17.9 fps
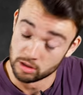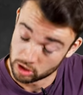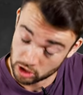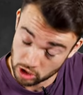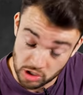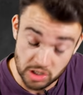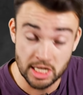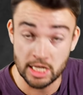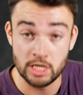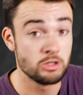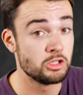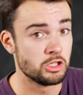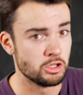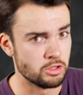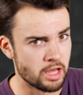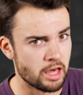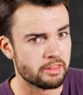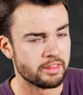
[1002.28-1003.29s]
continue to
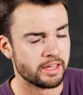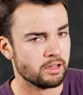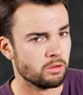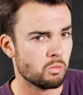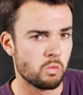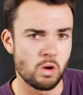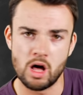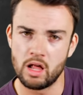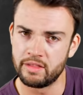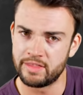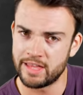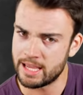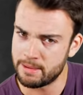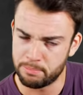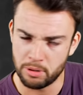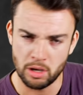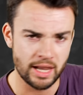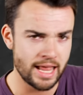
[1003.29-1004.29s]
do nothing while they
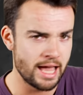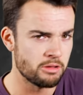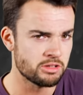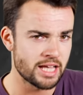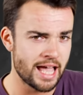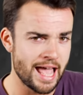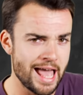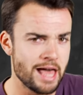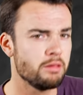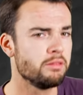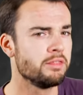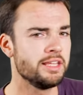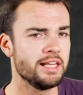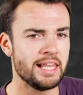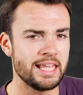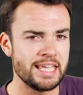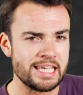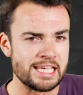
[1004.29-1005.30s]
pull out a healthy
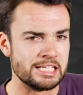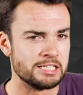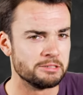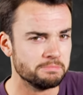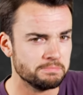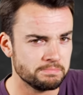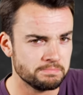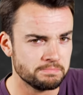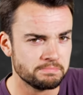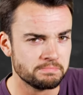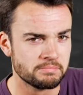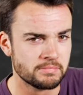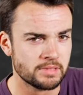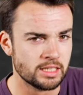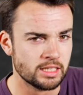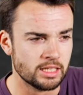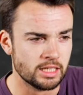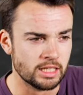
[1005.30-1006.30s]
lead.
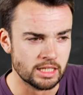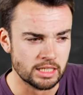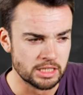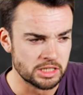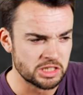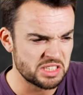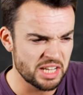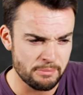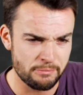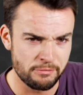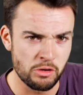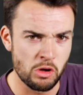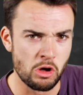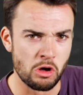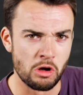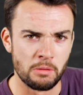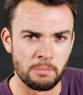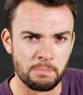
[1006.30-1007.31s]
Step
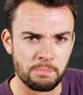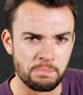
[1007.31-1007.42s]
four,